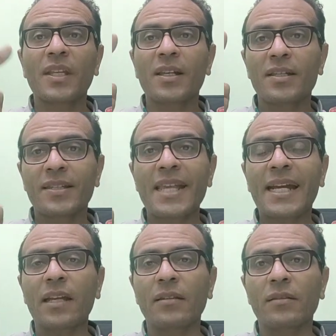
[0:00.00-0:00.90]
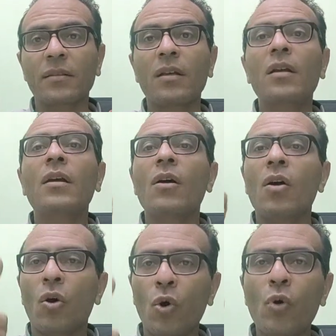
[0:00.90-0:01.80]
Second,
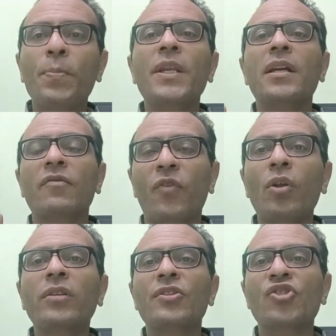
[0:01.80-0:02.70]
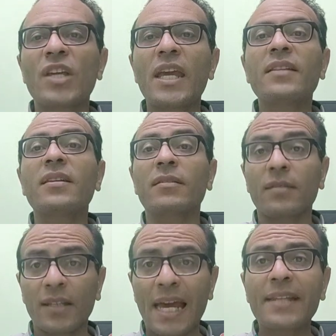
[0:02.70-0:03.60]
opening voltage gated
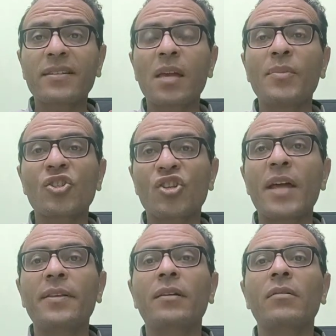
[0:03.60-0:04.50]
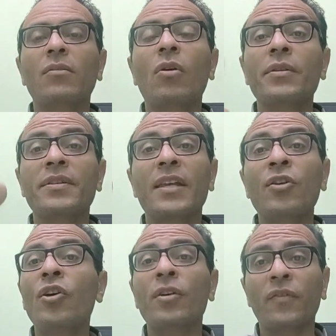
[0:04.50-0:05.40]
calcium channel on the
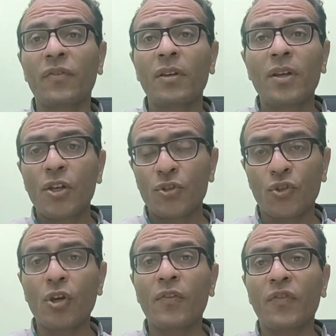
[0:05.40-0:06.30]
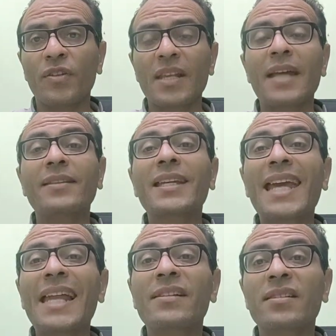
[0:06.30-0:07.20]
nerve surface and the
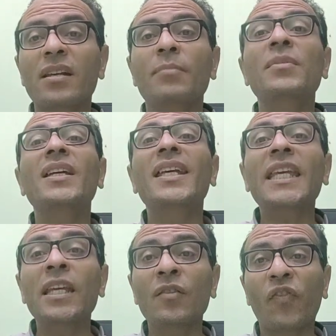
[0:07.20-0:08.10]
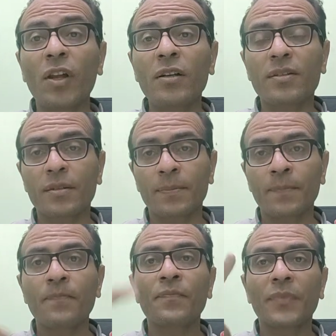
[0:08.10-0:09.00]
calcium influx.
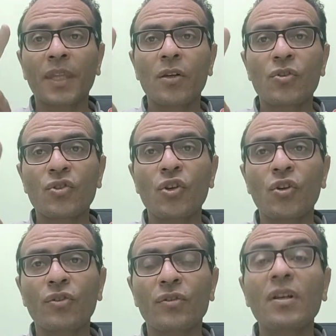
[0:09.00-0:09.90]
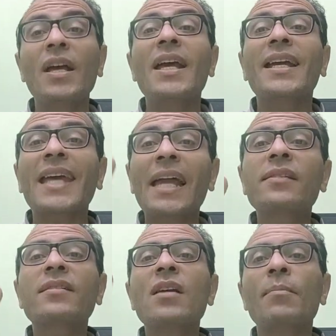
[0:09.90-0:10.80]
Third,
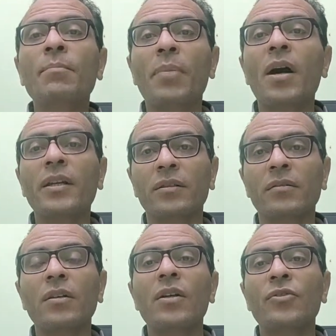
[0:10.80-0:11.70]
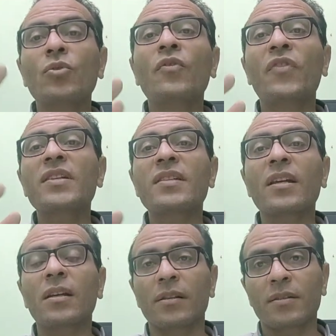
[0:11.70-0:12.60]
calcium bind to
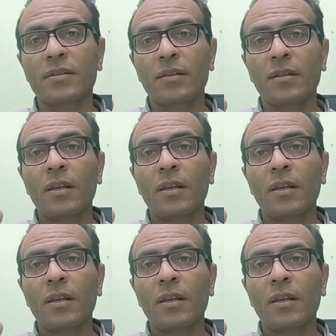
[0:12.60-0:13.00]
vesicles,